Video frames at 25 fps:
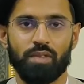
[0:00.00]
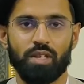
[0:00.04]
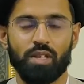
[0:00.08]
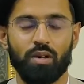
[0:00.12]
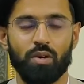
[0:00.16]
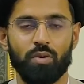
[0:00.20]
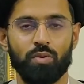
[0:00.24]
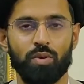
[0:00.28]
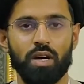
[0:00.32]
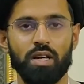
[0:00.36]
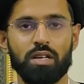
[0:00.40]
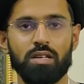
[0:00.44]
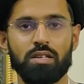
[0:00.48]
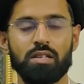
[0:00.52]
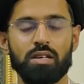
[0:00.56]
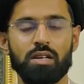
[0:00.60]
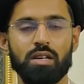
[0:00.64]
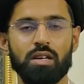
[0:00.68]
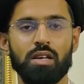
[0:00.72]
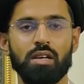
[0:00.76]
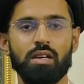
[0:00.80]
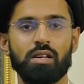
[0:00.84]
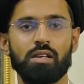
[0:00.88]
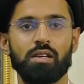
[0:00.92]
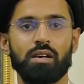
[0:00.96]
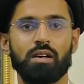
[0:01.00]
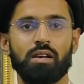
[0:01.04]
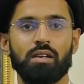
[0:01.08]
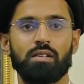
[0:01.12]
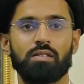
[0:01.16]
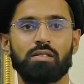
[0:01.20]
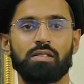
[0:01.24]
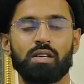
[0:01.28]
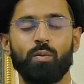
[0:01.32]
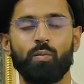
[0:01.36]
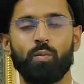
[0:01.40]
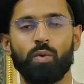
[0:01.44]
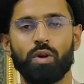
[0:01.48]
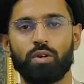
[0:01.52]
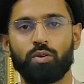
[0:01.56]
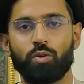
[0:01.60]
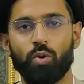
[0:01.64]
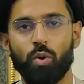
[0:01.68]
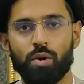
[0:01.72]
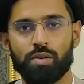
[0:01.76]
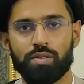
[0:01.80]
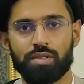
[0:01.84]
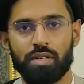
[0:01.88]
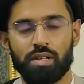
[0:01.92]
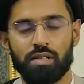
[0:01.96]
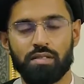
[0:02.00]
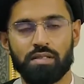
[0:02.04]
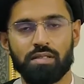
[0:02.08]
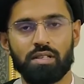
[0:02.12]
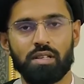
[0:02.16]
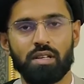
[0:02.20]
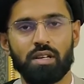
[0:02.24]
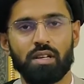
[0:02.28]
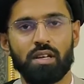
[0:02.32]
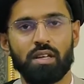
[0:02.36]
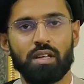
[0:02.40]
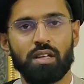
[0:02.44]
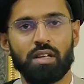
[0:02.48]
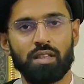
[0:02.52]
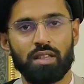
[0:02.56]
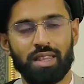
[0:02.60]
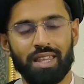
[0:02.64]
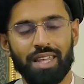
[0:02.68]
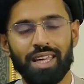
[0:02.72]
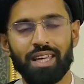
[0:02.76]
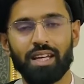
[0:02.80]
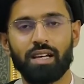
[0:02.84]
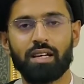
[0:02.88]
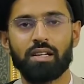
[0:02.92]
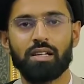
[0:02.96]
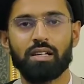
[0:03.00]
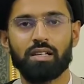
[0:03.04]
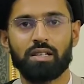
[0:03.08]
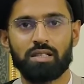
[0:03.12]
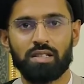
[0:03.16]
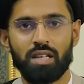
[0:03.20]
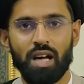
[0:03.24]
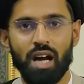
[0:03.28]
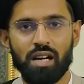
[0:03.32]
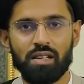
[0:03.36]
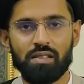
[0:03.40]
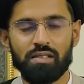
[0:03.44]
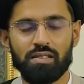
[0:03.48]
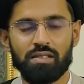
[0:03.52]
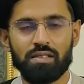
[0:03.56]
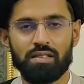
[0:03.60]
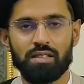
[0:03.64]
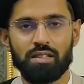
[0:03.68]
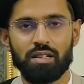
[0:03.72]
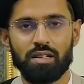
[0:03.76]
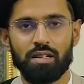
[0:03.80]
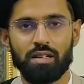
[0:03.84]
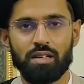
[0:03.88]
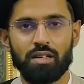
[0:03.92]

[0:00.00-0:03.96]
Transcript: All right, someone causes thick dust